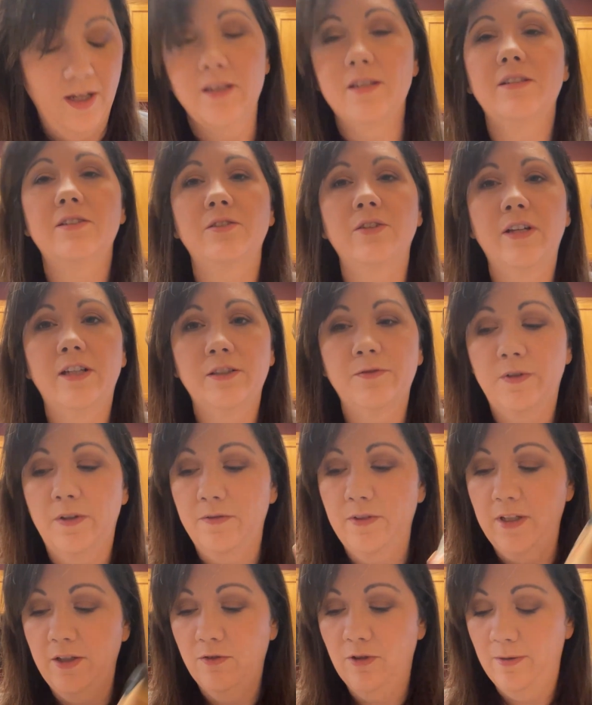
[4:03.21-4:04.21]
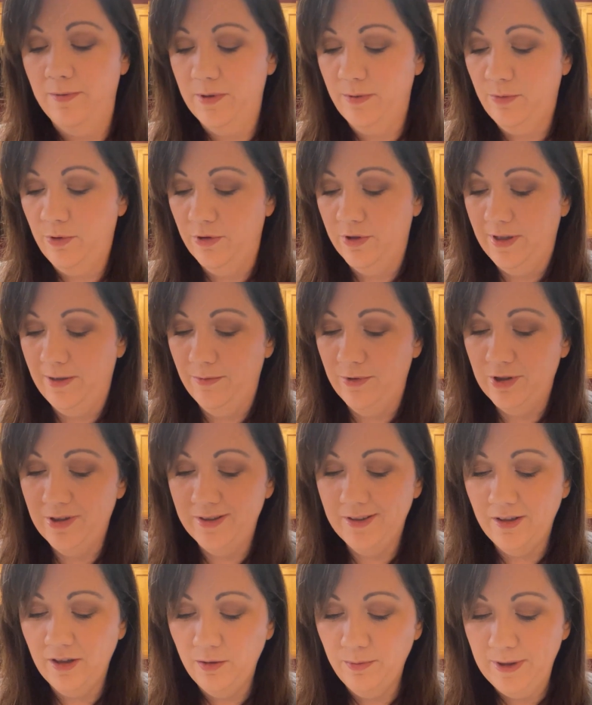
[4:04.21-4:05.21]
This only has 15 grams of protein, which
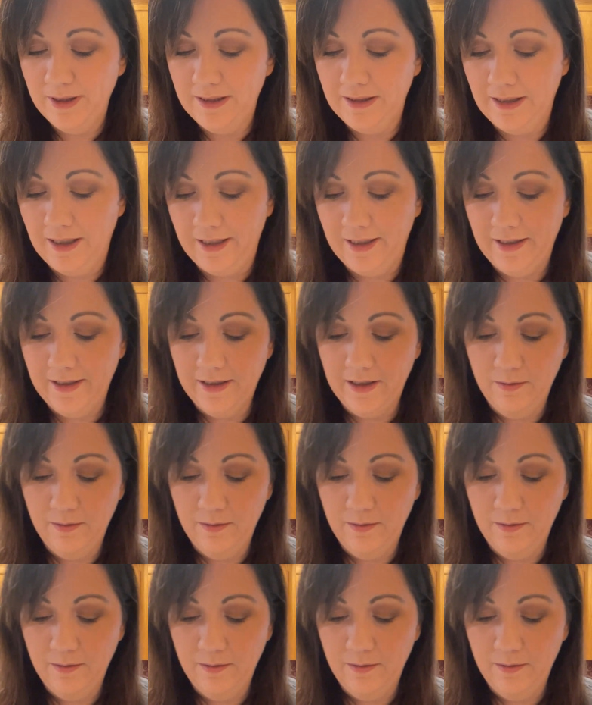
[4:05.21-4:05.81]
is a little bit light